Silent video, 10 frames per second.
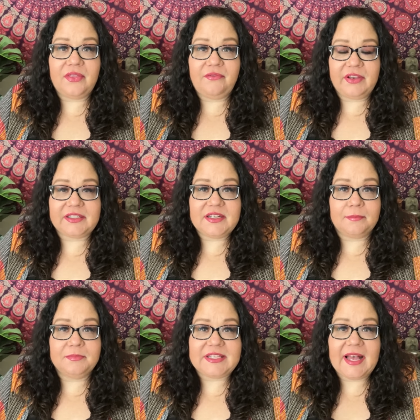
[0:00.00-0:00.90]
the
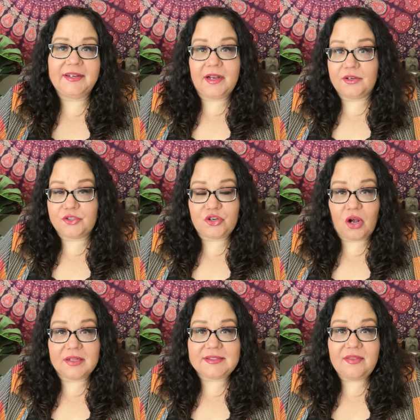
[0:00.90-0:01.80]
victims had gunshots